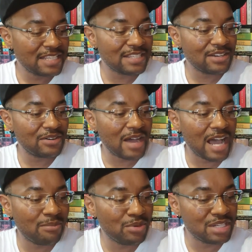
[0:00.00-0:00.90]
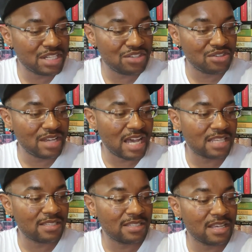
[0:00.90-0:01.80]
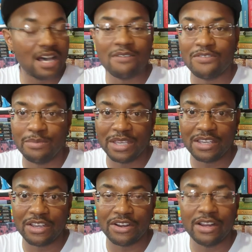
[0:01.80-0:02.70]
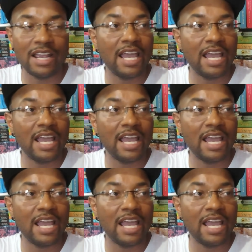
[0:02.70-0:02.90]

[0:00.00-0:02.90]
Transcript: So I appreciate you guys um, for being here,